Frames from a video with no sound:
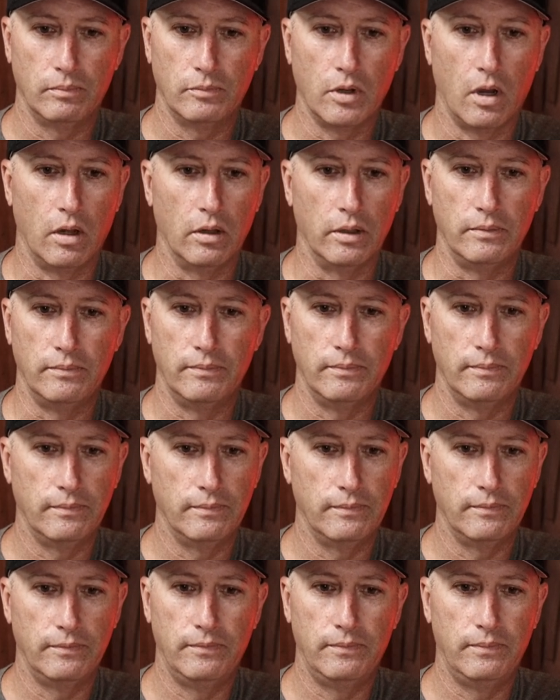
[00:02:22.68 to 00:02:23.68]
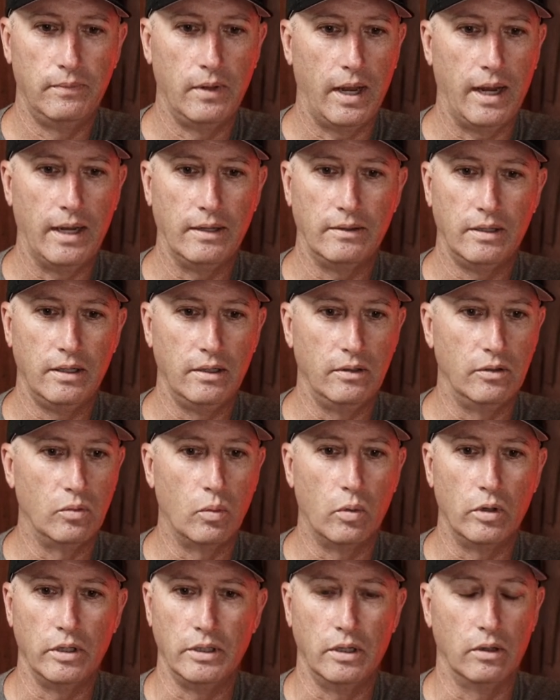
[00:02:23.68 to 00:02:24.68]
call it 18,
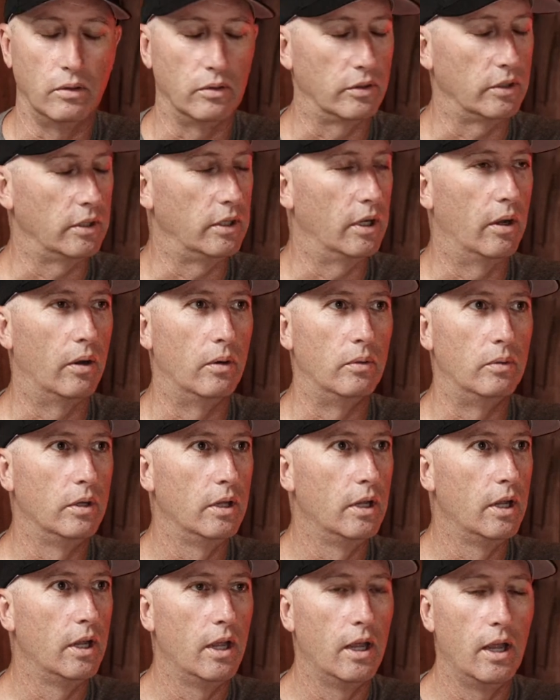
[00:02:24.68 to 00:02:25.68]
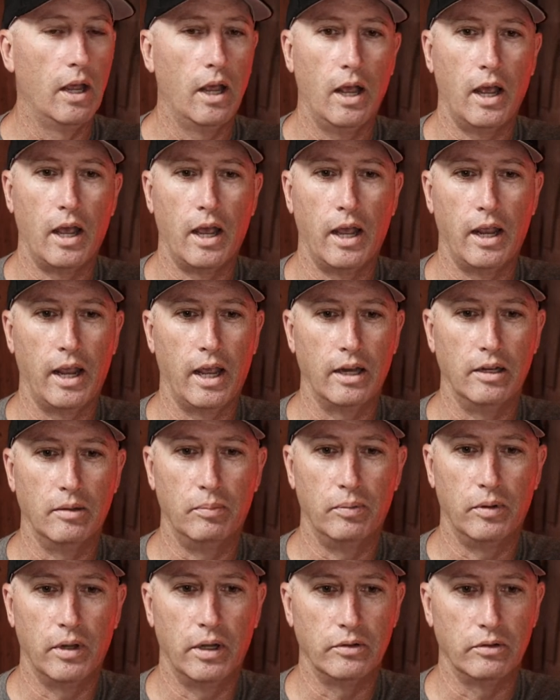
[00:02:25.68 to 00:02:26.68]
20 years ago. I had the
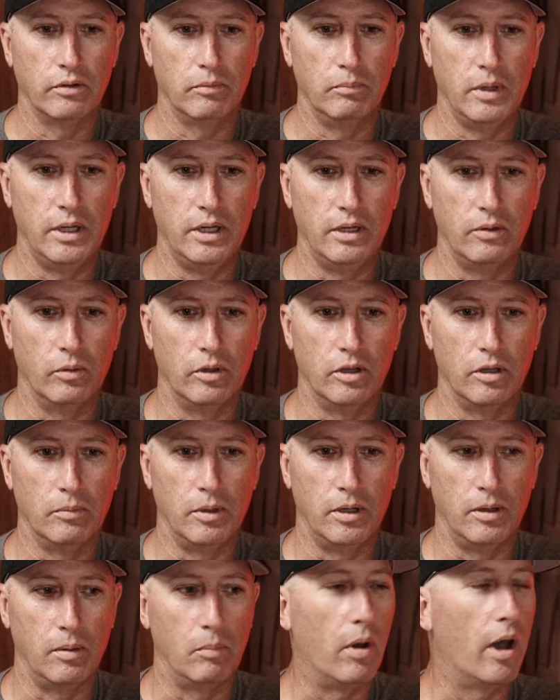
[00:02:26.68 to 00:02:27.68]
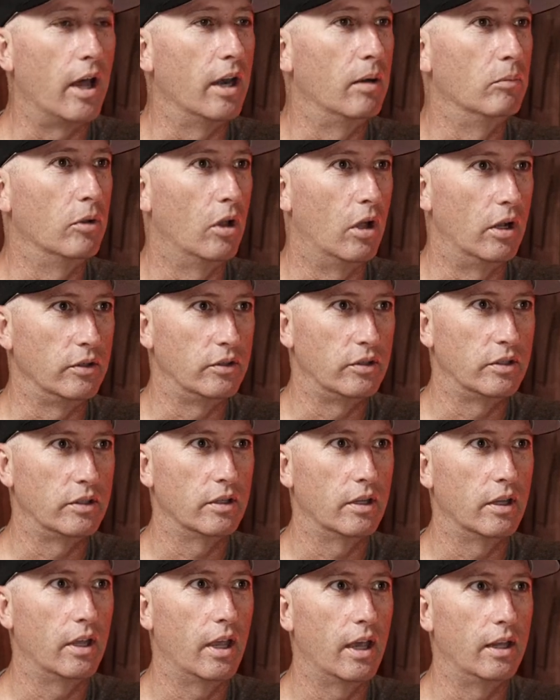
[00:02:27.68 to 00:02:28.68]
pleasure of meeting with him and I bought him lunch
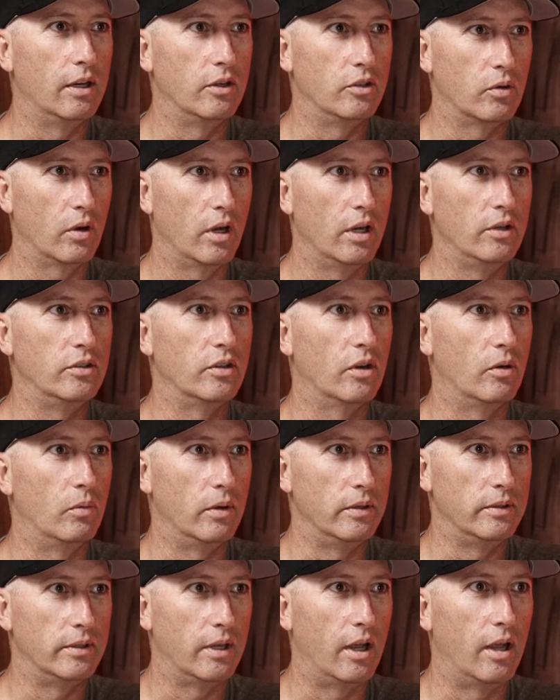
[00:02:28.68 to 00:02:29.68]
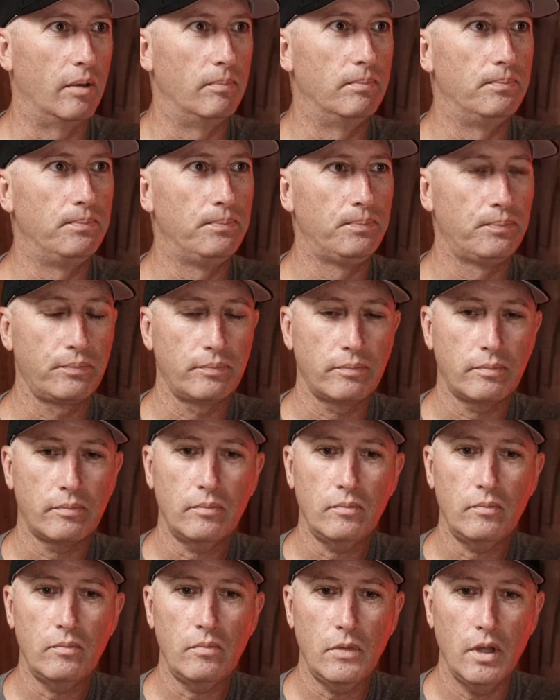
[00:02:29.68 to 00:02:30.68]
at a trade show one time.
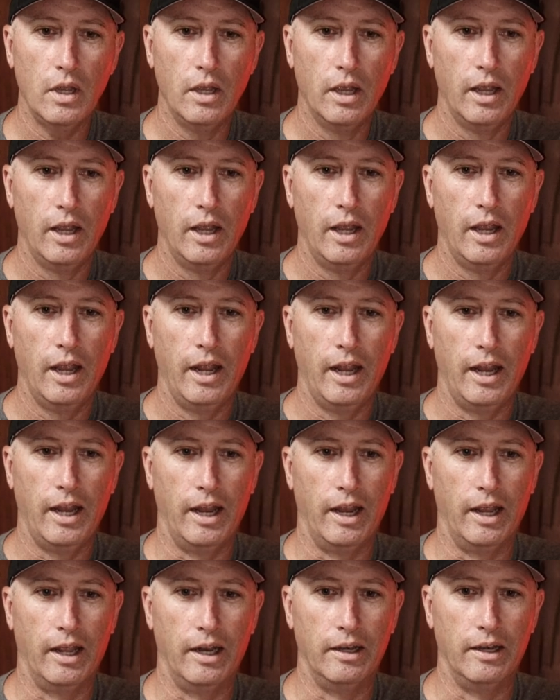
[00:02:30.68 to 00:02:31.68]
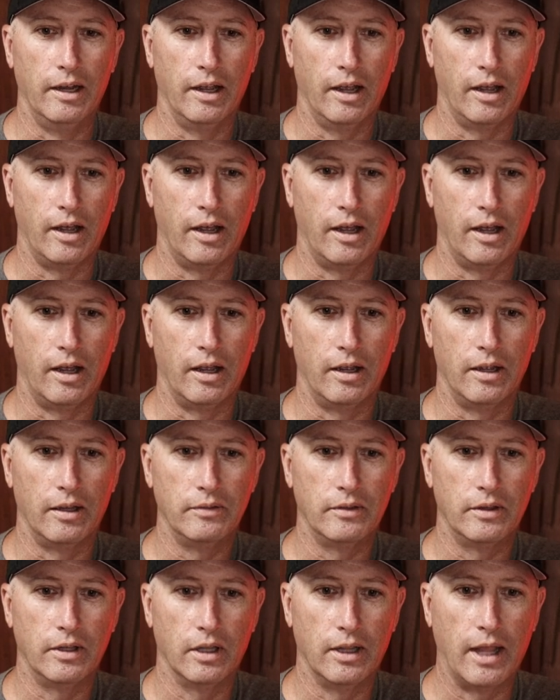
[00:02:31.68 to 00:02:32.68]
And
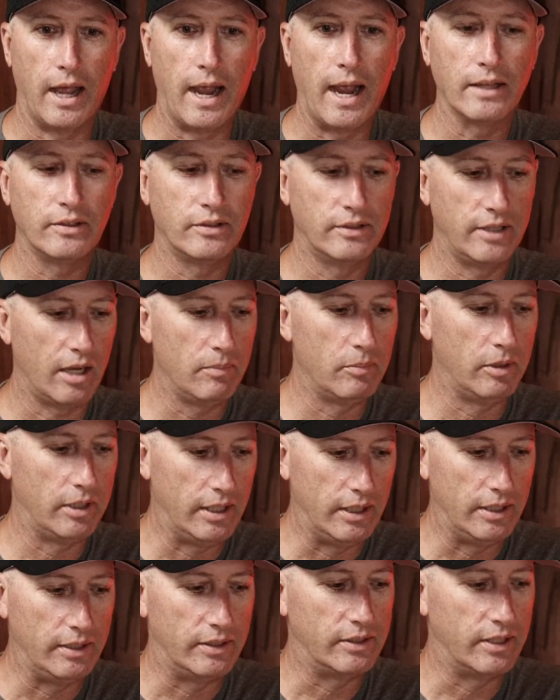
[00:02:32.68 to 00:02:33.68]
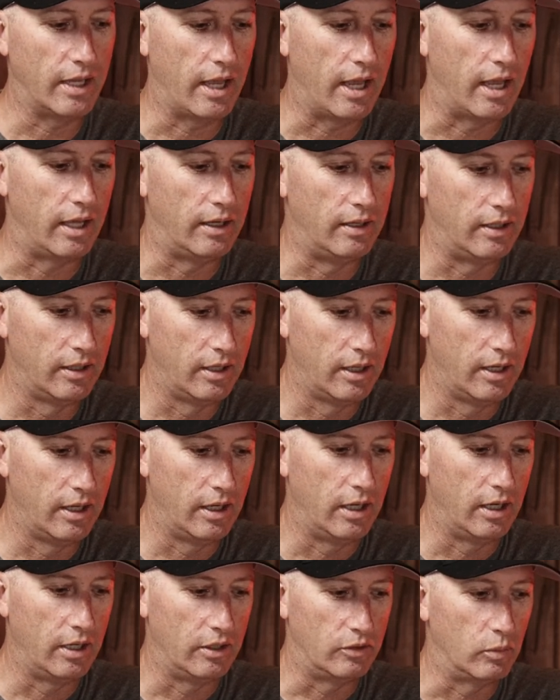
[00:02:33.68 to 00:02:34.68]
the last statement he said
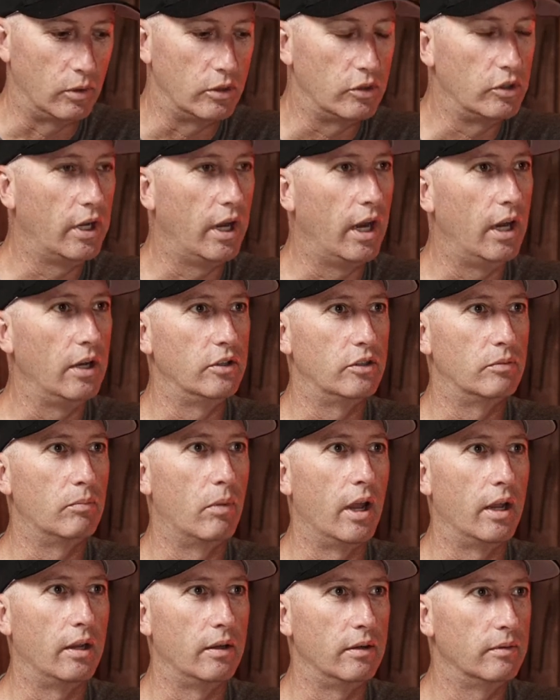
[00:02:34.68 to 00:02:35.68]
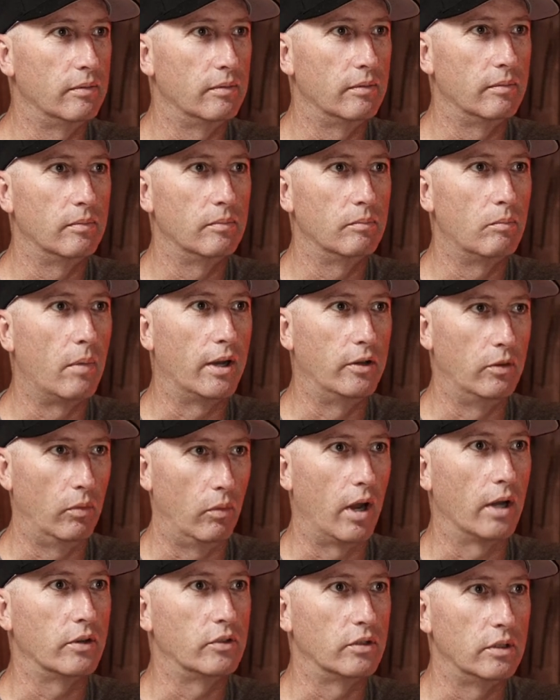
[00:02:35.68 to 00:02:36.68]
is what changed my
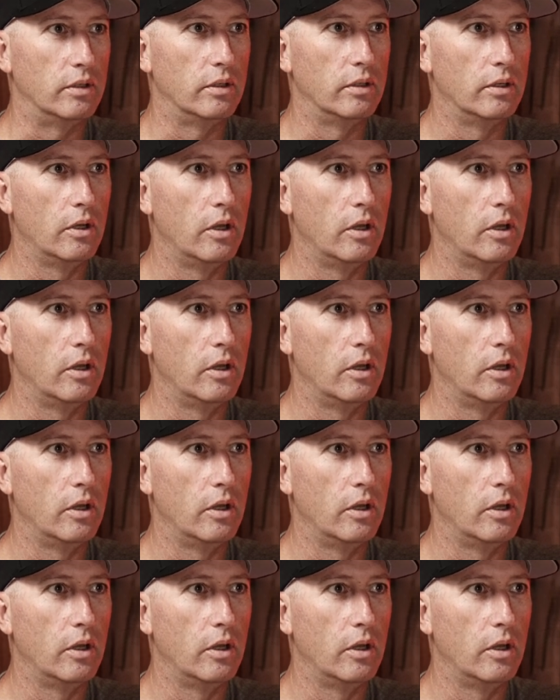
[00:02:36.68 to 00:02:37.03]
direction,